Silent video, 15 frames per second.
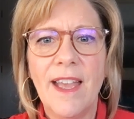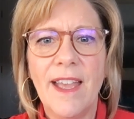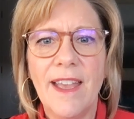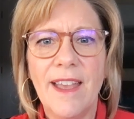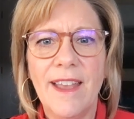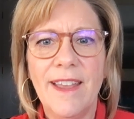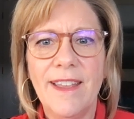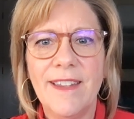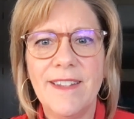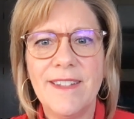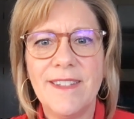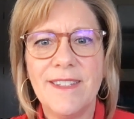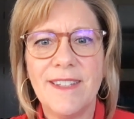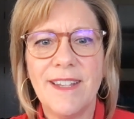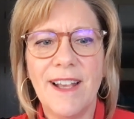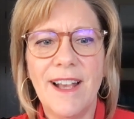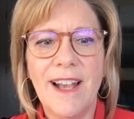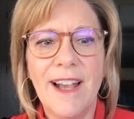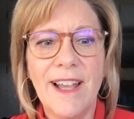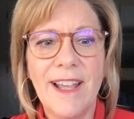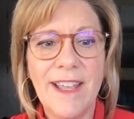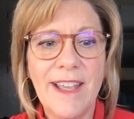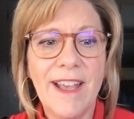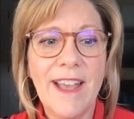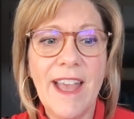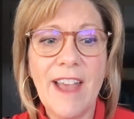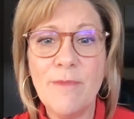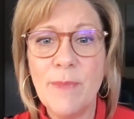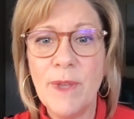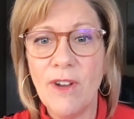And I
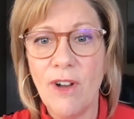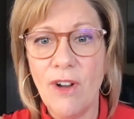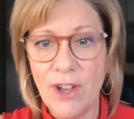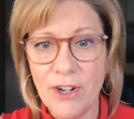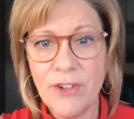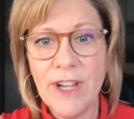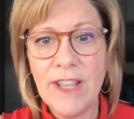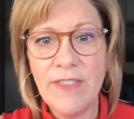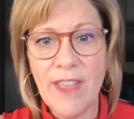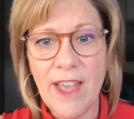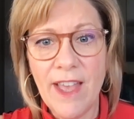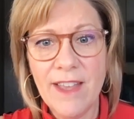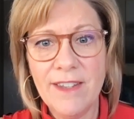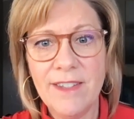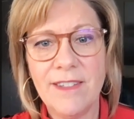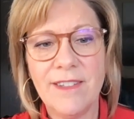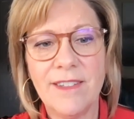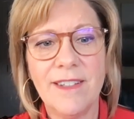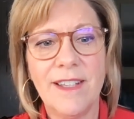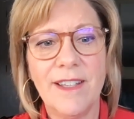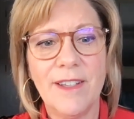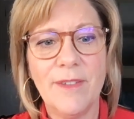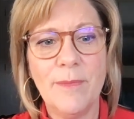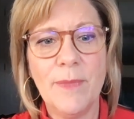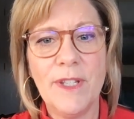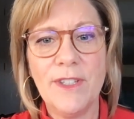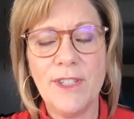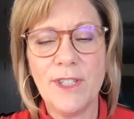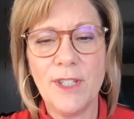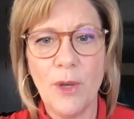have been honoring that. I've
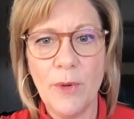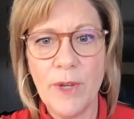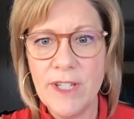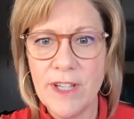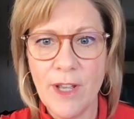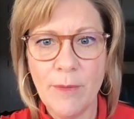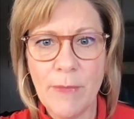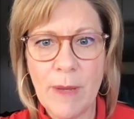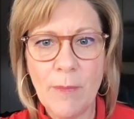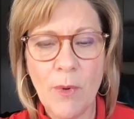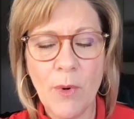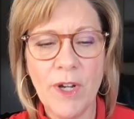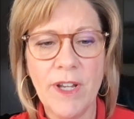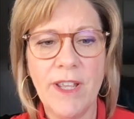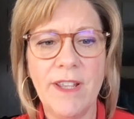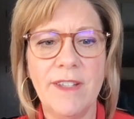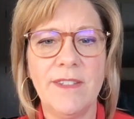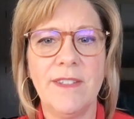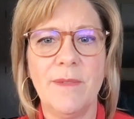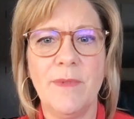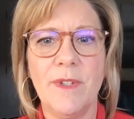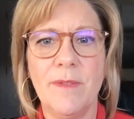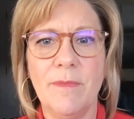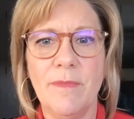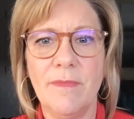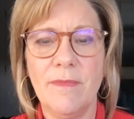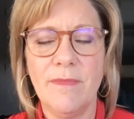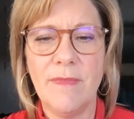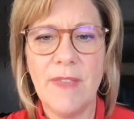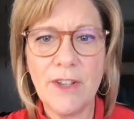been slowing down my mornings. I've been
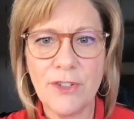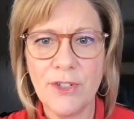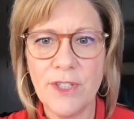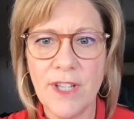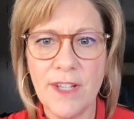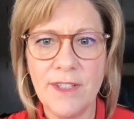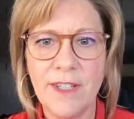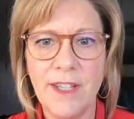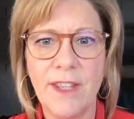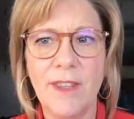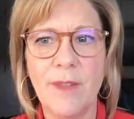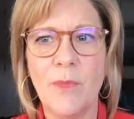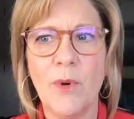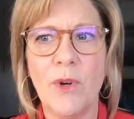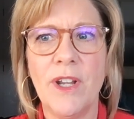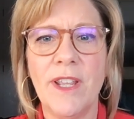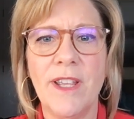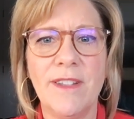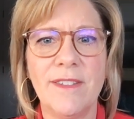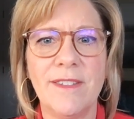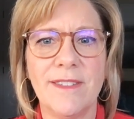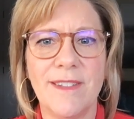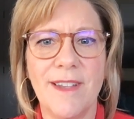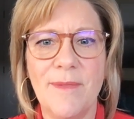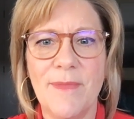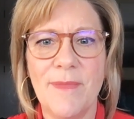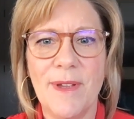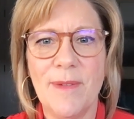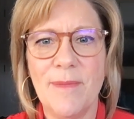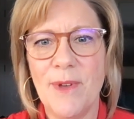exercising in the mornings.
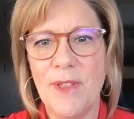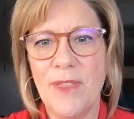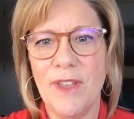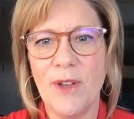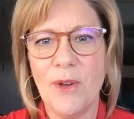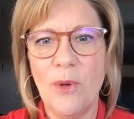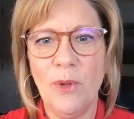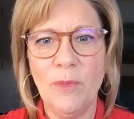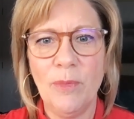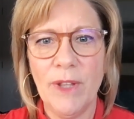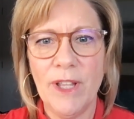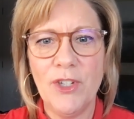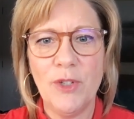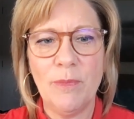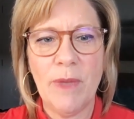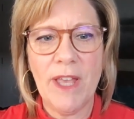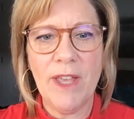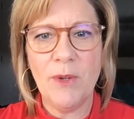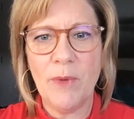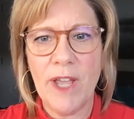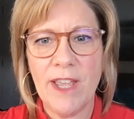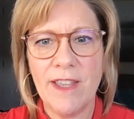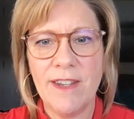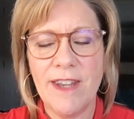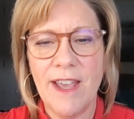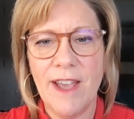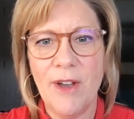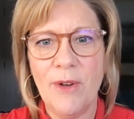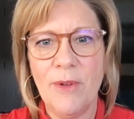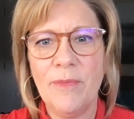I'm on the cold plunge bandwagon
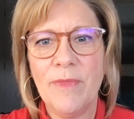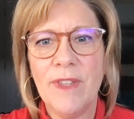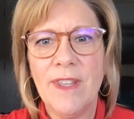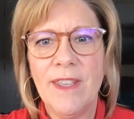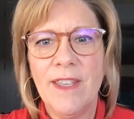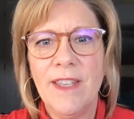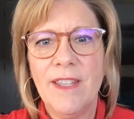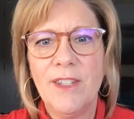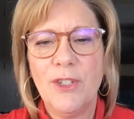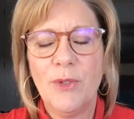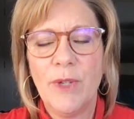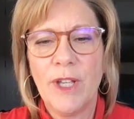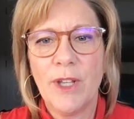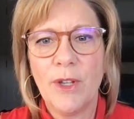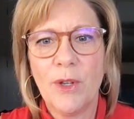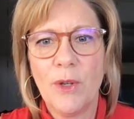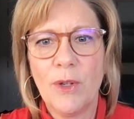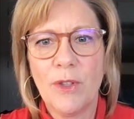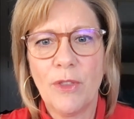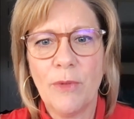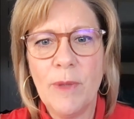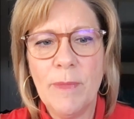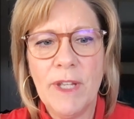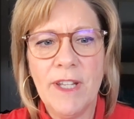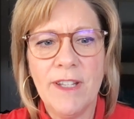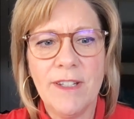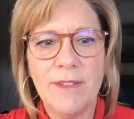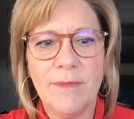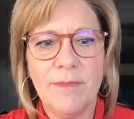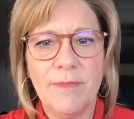now, doing a
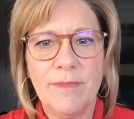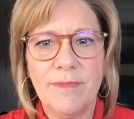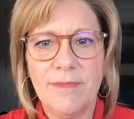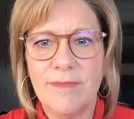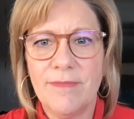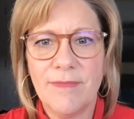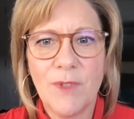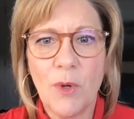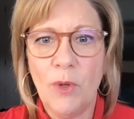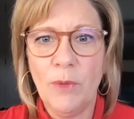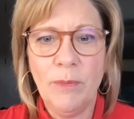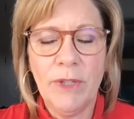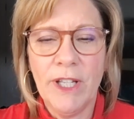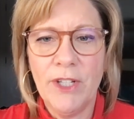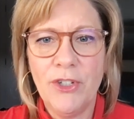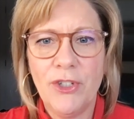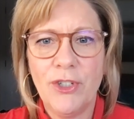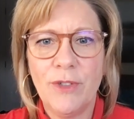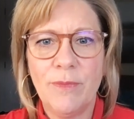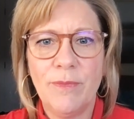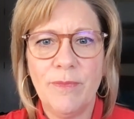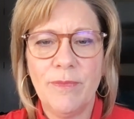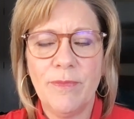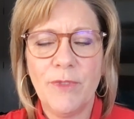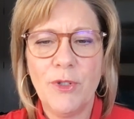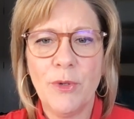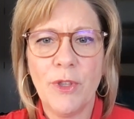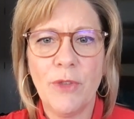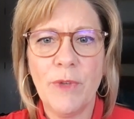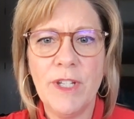3-minute cold plunge
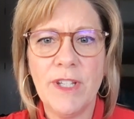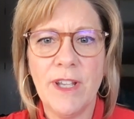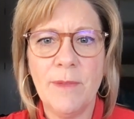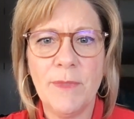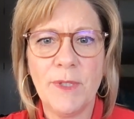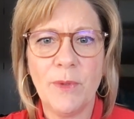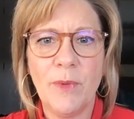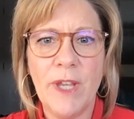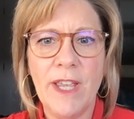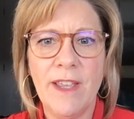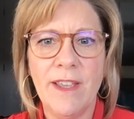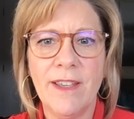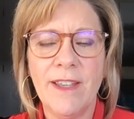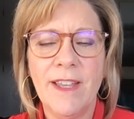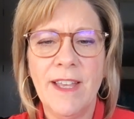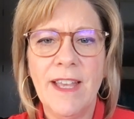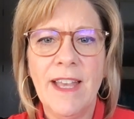2 or 3 times a week.